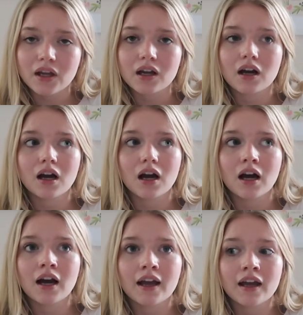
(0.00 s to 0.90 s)
Like,
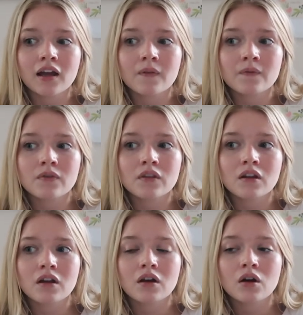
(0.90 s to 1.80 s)
I
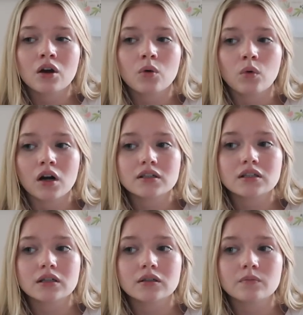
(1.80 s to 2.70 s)
want
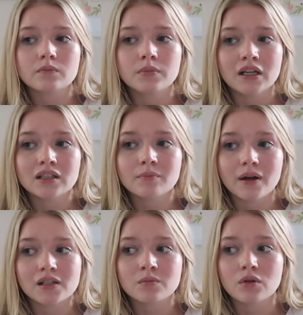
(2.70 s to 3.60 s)
to be in the
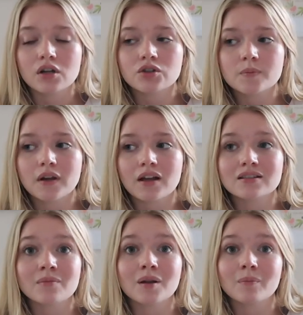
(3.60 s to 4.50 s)
best mood. And just
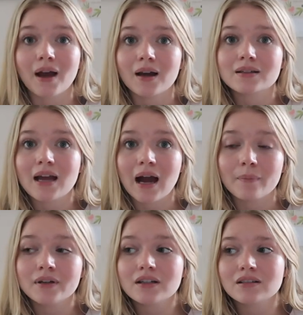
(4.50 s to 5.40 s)
because something bad has
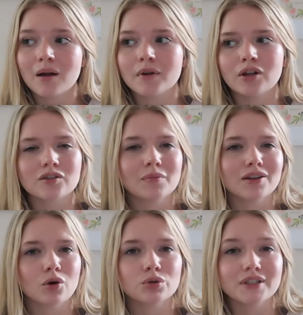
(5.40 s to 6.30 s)
happened does not mean you have to
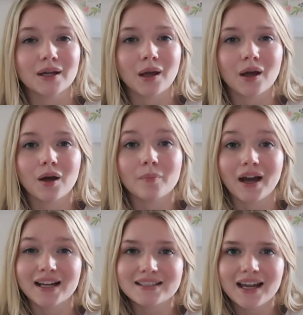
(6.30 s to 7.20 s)
make the whole day a
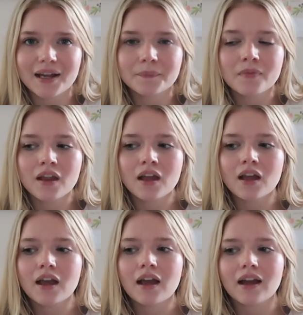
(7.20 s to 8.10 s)
bad day.
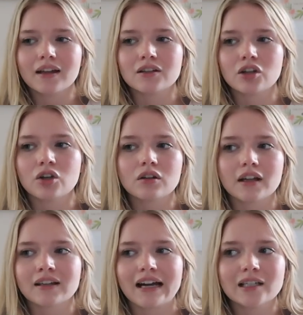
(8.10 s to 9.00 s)
And you,
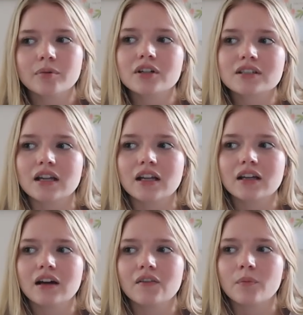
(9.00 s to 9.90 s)
like 90%
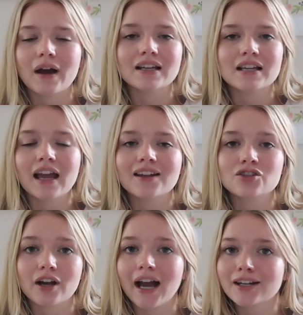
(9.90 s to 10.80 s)
of a bad day
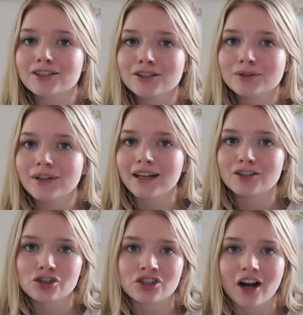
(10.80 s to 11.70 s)
is your attitude,
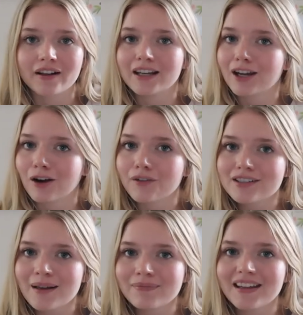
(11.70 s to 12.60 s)
like just not getting over
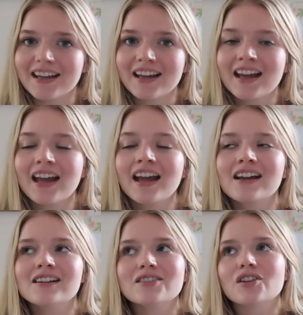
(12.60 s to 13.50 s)
something.
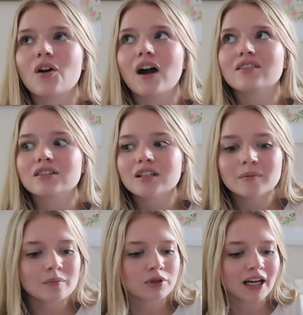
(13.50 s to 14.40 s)
So I've really
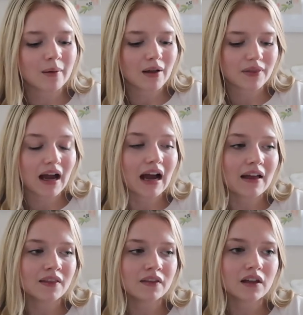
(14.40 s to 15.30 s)
been praying about that.
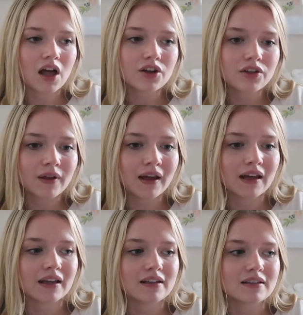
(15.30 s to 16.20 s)
And then the other
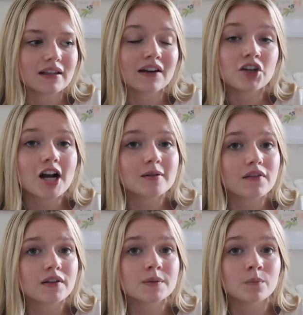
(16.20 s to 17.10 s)
thing is, and I've talked
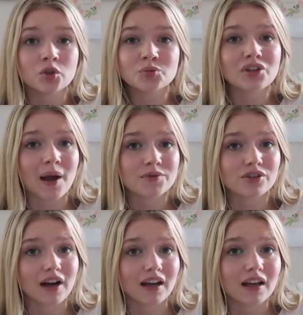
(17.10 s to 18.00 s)
about this multiple times
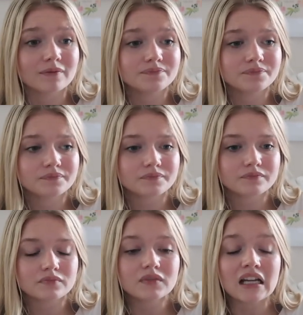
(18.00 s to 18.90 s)
already,
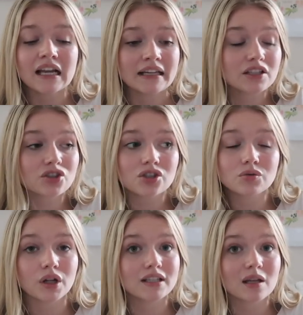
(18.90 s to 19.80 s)
and it's just
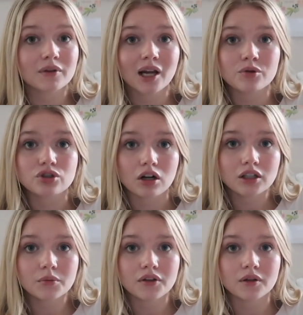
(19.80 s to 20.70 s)
really something I'm
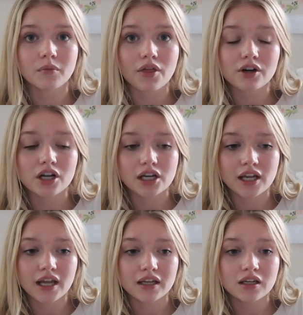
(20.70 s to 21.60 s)
struggling with in
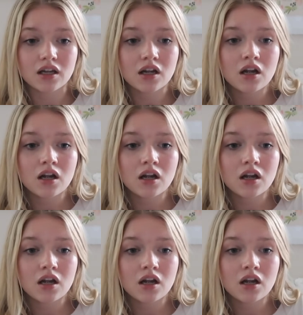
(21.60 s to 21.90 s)
motherhood. And